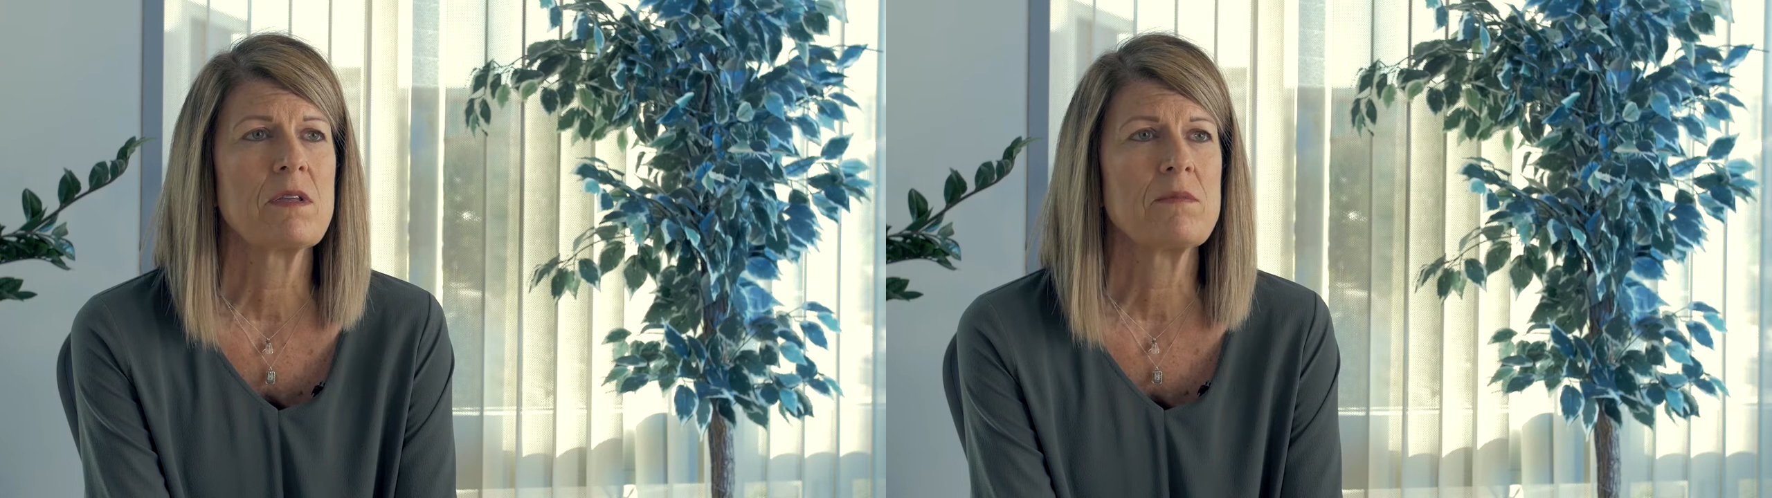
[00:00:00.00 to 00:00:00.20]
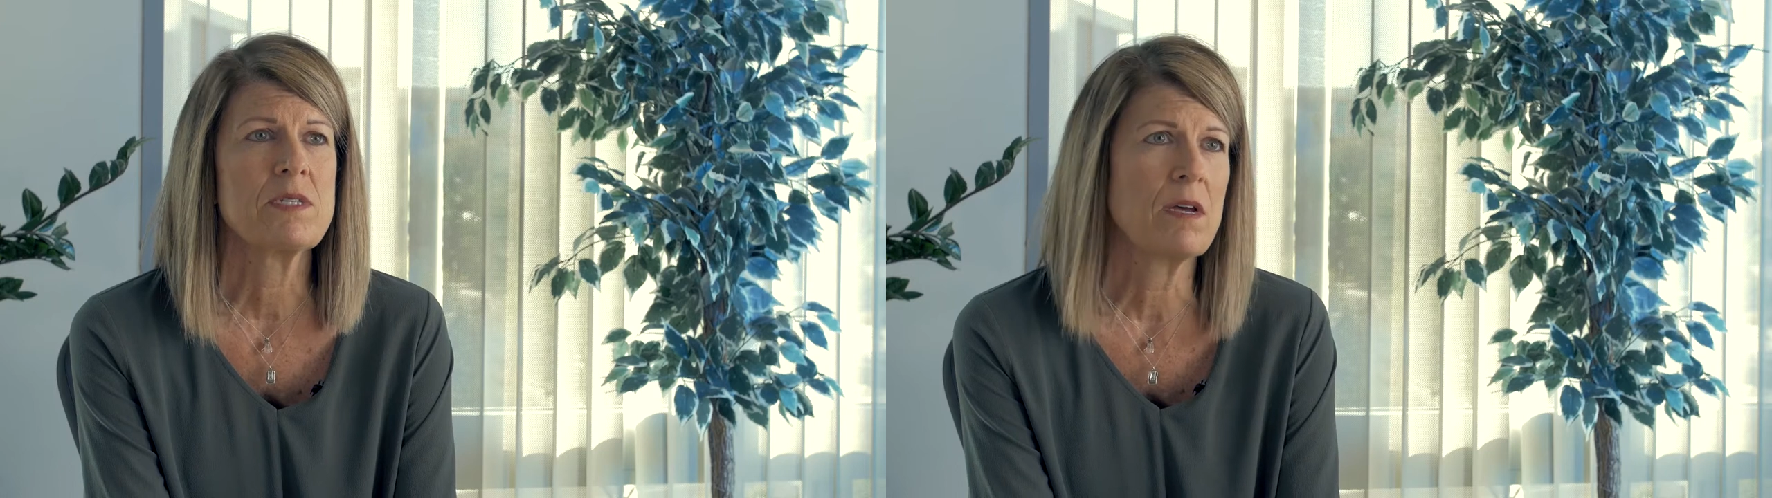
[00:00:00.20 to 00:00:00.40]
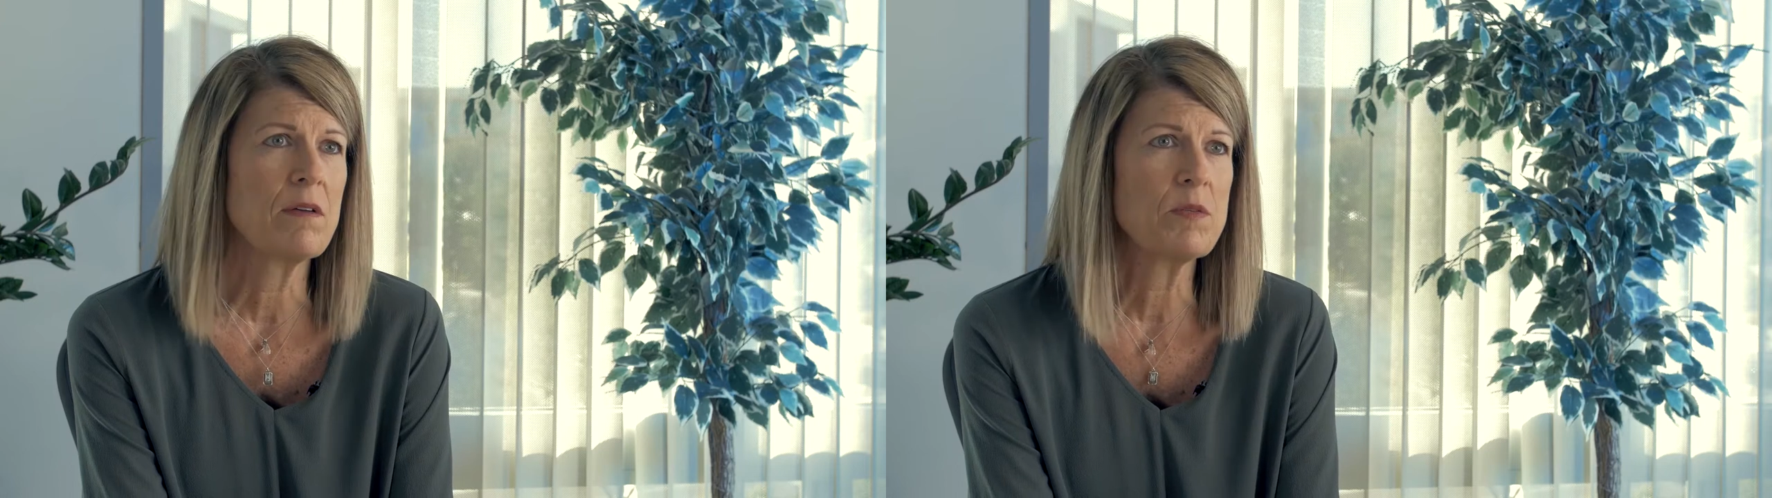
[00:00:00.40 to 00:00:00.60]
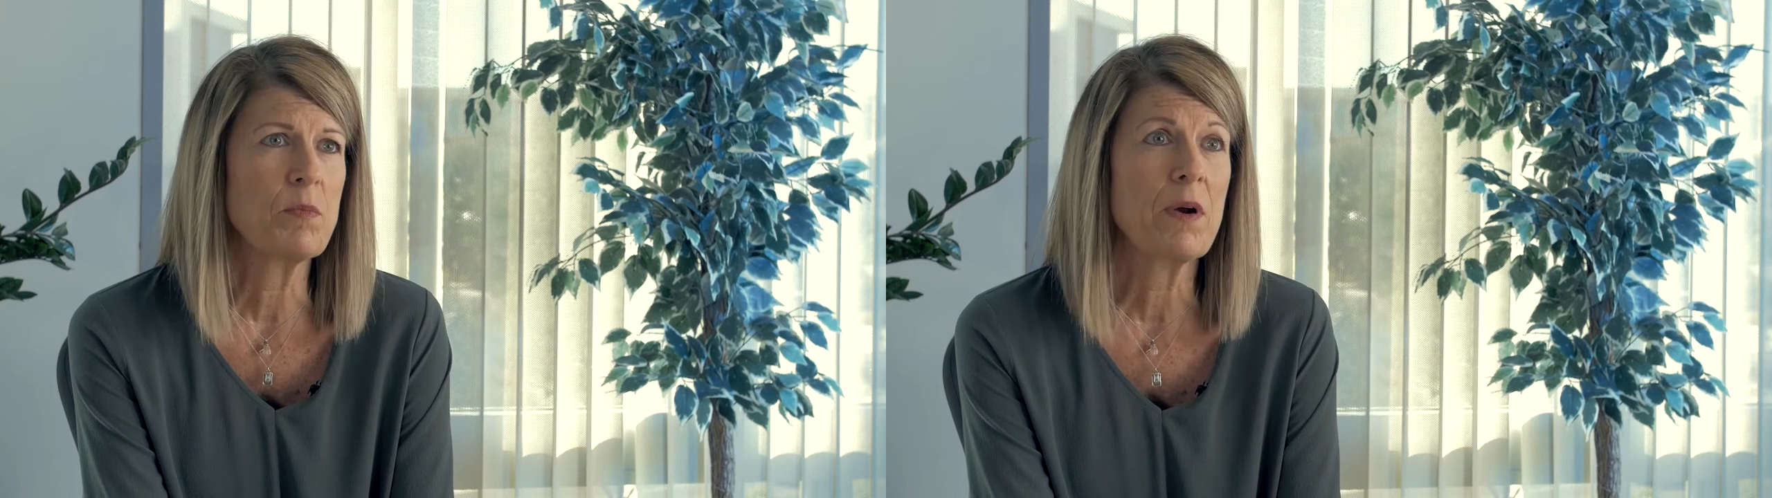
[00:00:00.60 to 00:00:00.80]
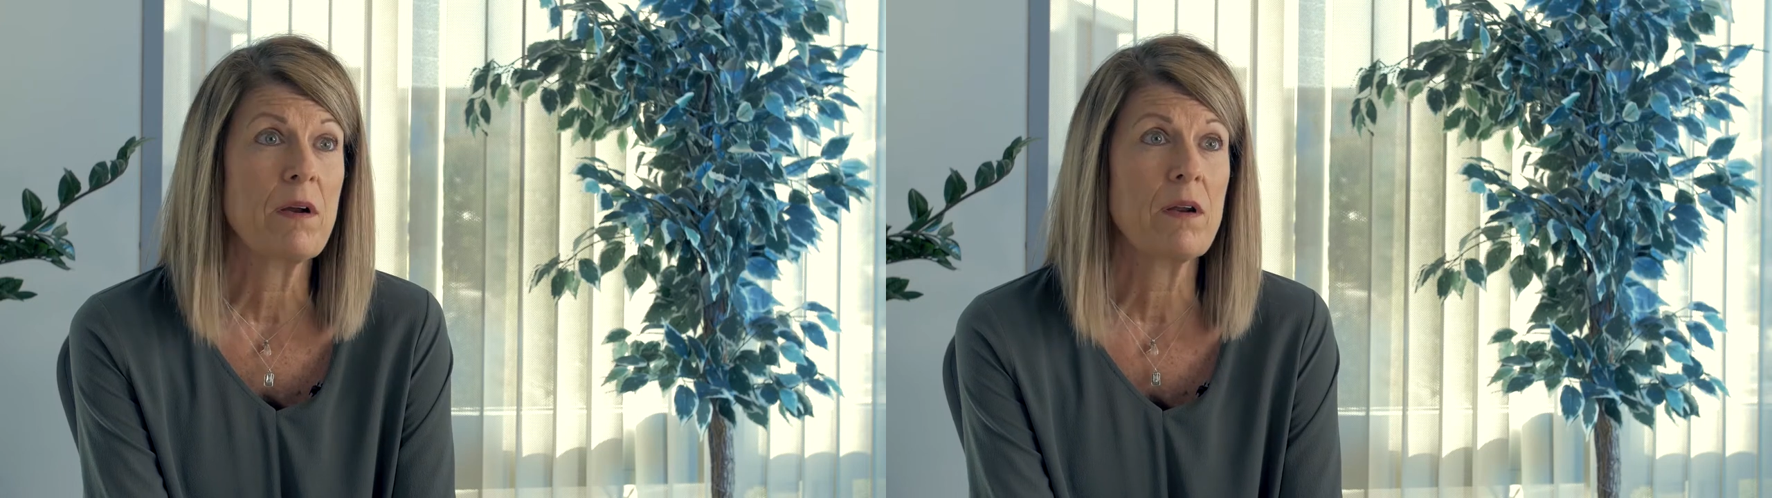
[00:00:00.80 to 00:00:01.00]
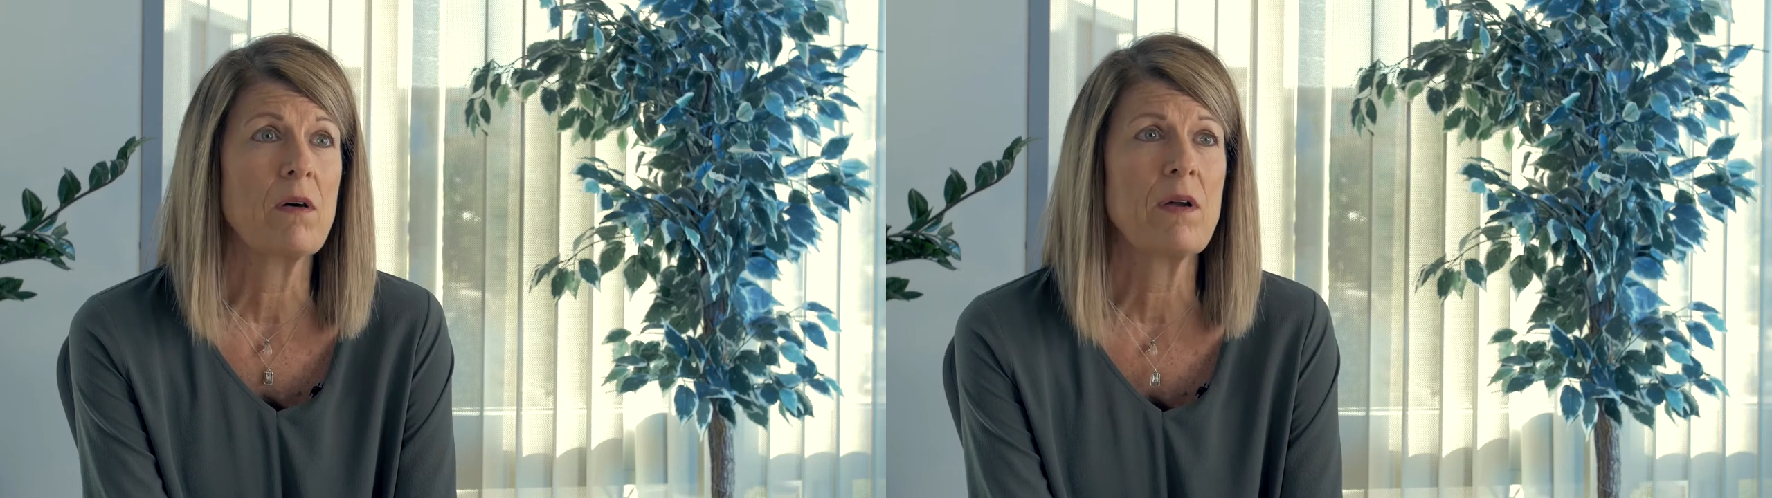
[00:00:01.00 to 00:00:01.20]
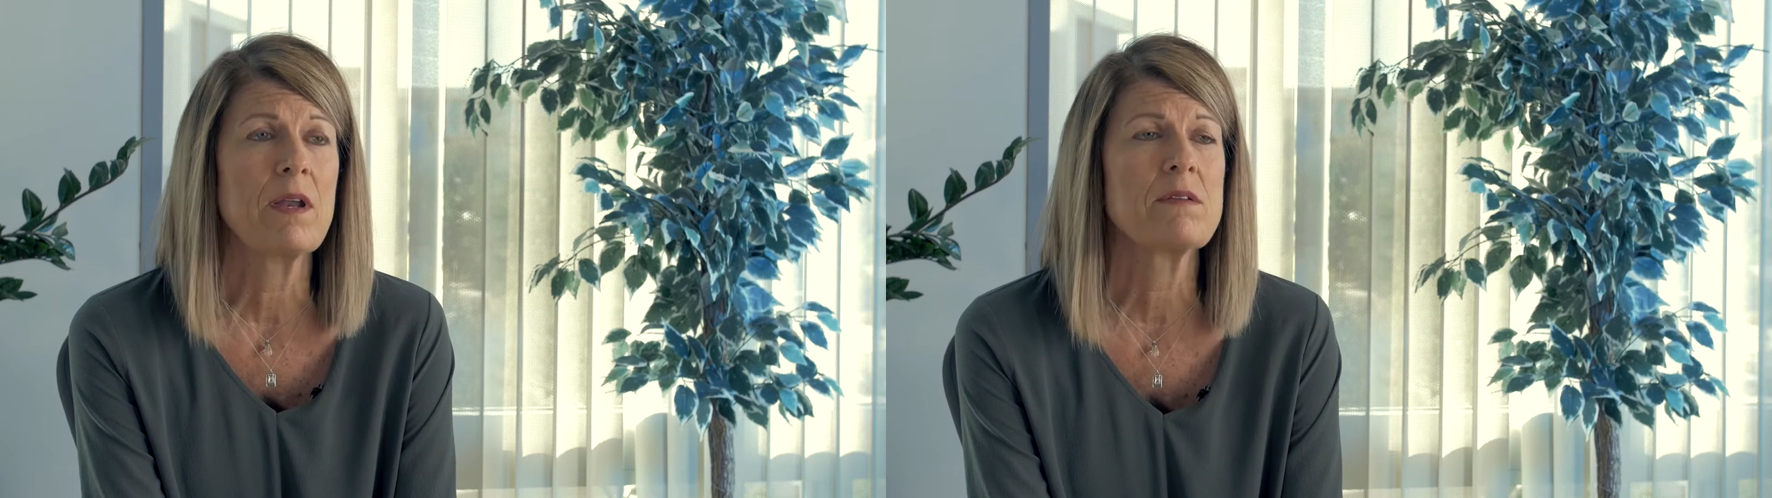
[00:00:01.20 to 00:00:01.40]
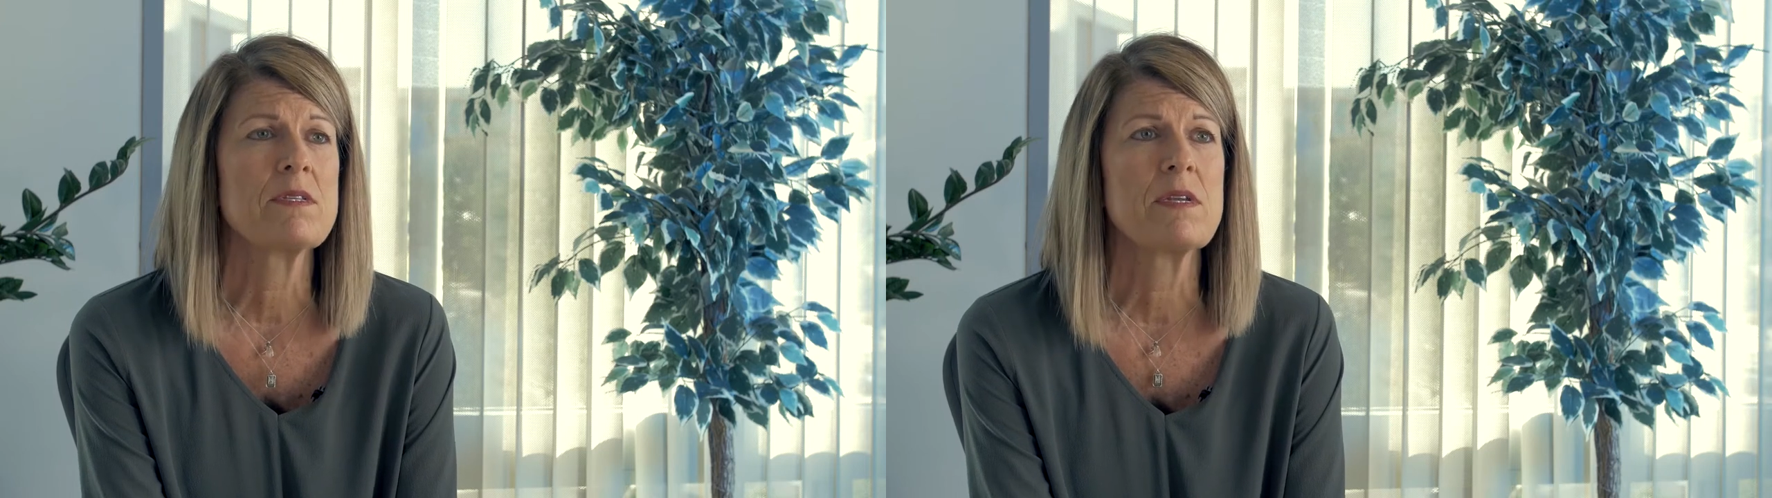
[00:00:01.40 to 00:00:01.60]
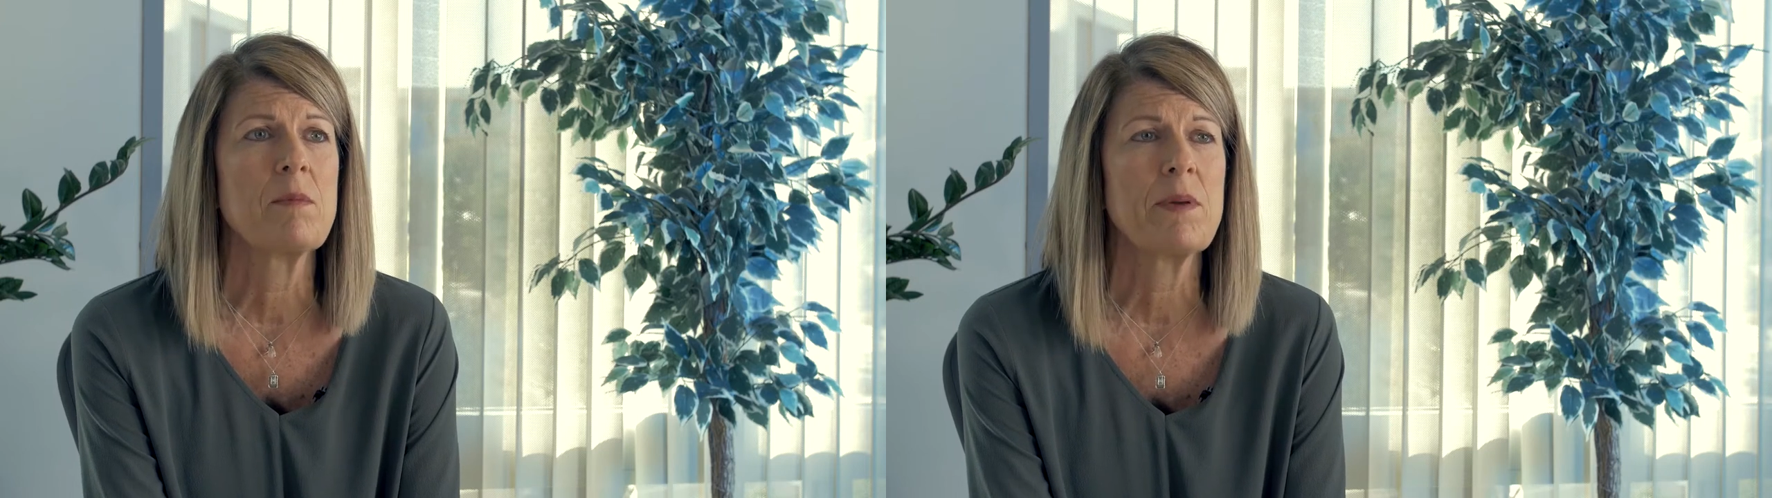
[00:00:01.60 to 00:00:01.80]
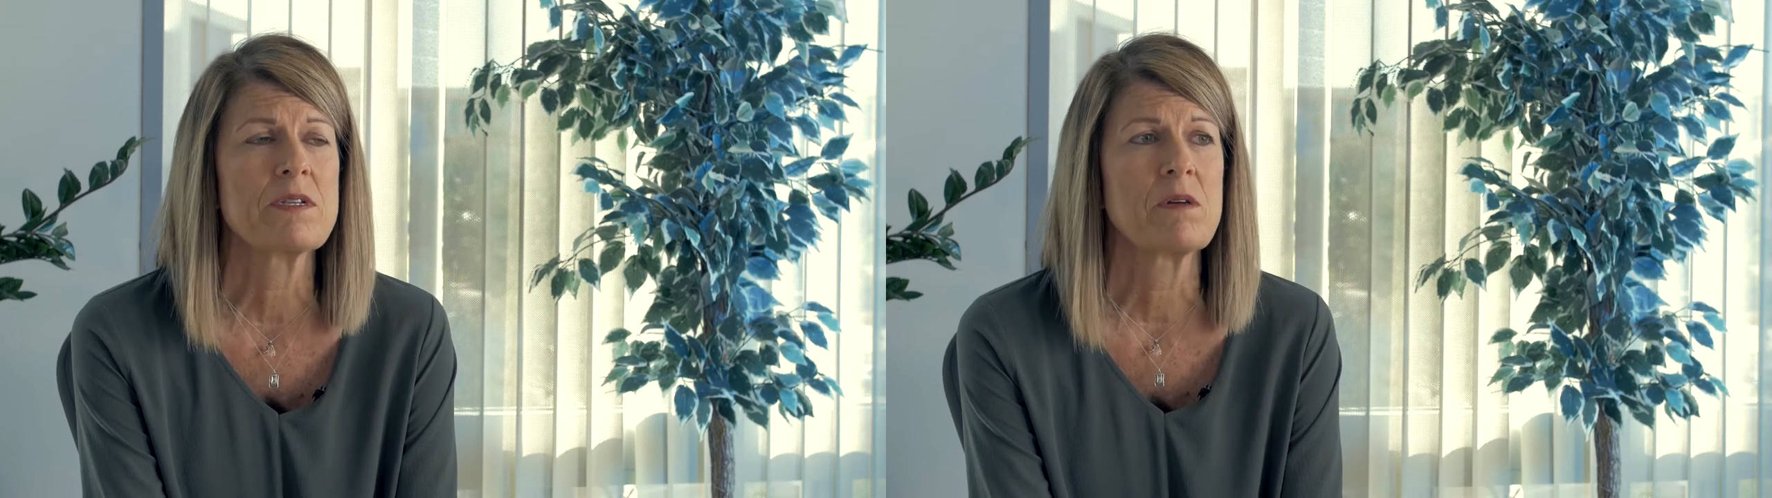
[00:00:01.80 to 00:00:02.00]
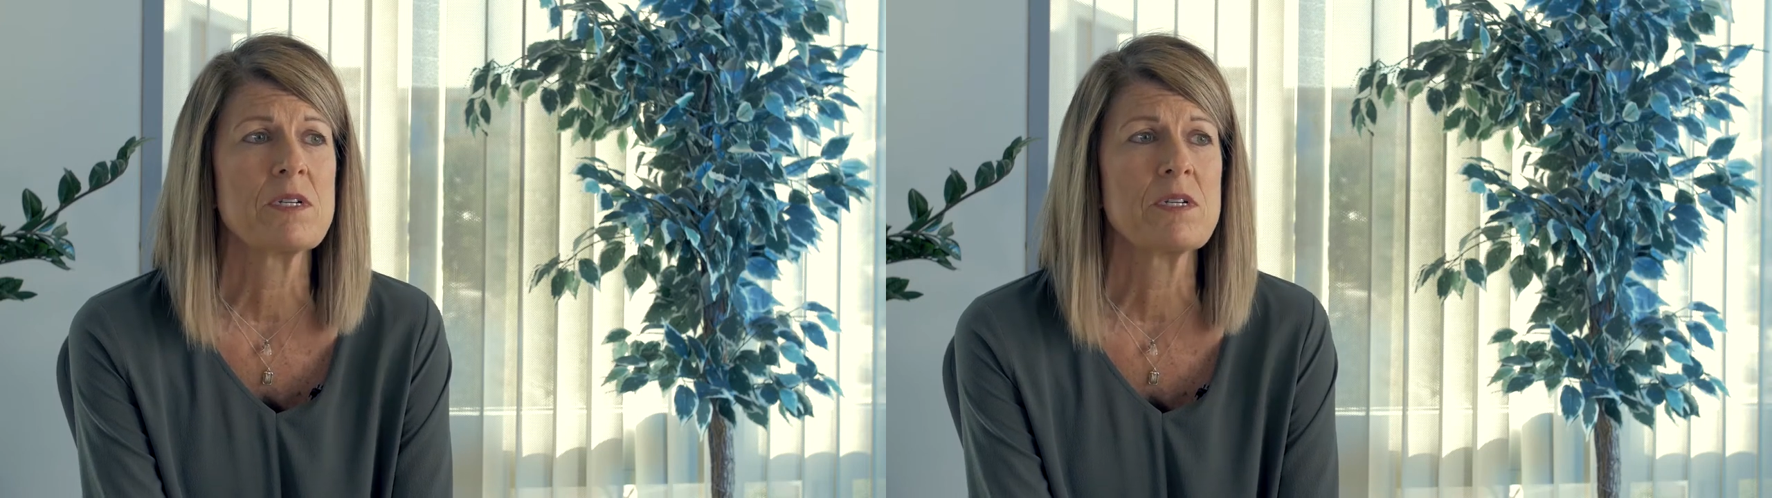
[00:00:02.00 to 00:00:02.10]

themselves prior to going out to see a patient,